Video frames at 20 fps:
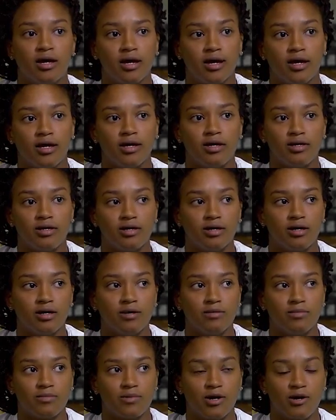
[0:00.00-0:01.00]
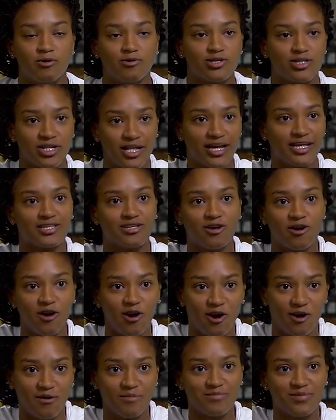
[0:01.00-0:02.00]
and um, coach likes our
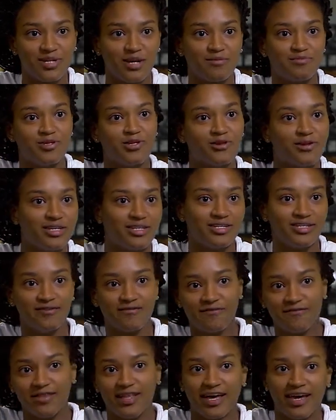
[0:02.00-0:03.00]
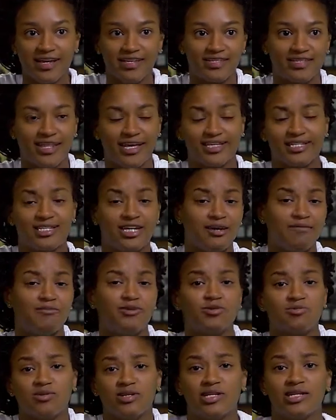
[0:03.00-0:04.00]
arms up so you can deflect. Like
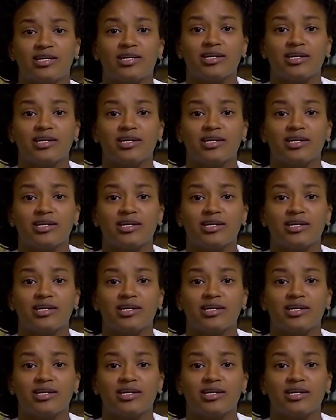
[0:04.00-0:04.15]
Jamie's really